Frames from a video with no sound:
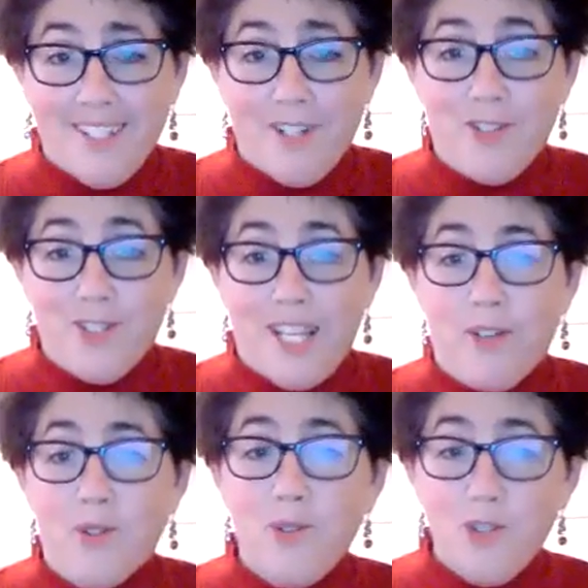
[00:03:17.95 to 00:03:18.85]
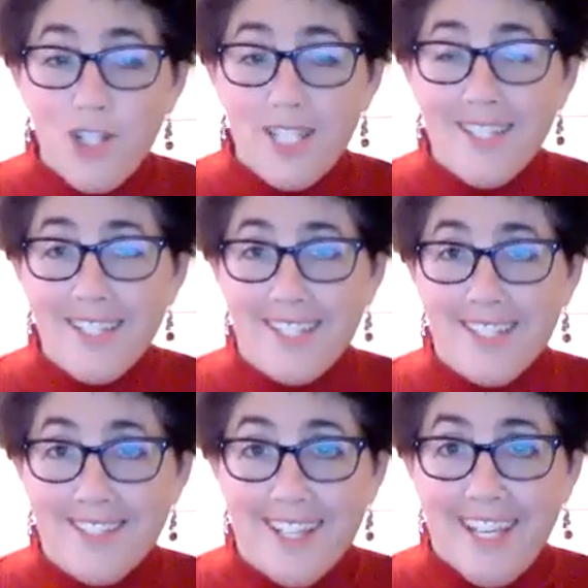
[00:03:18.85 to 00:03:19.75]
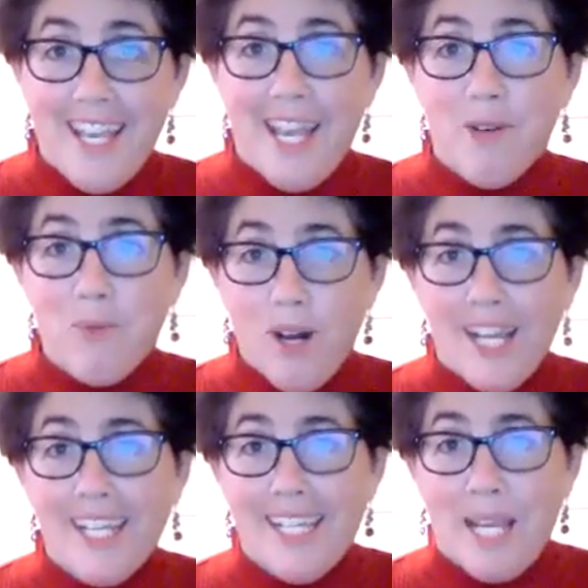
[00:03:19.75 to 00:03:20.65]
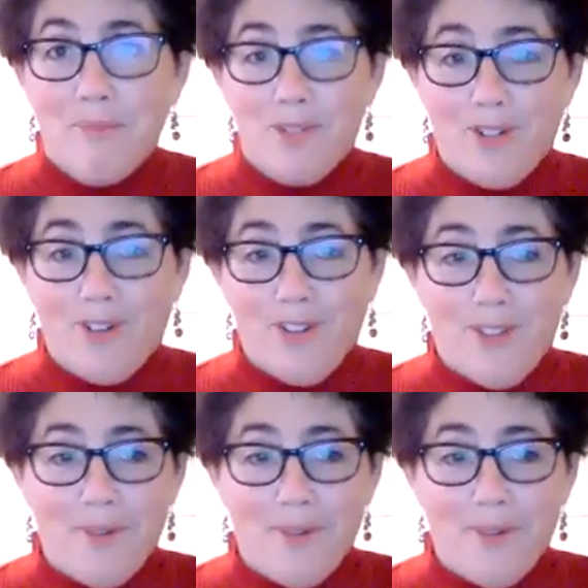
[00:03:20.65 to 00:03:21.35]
understand who Jesus is and why he came to earth.